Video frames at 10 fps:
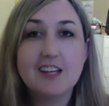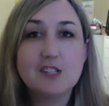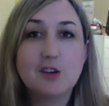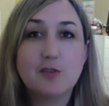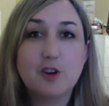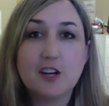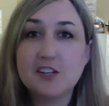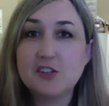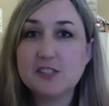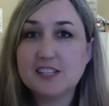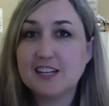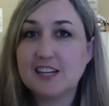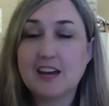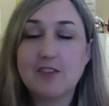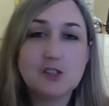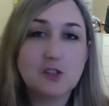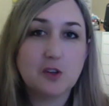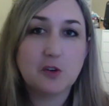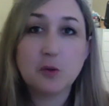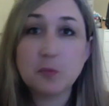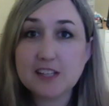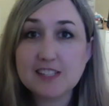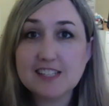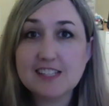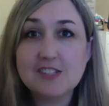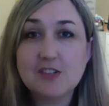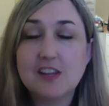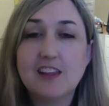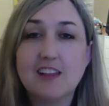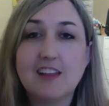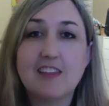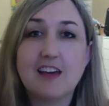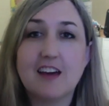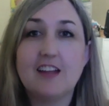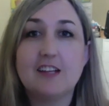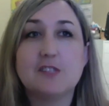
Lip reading: So if you're interested in ever doing group lessons or anything like that,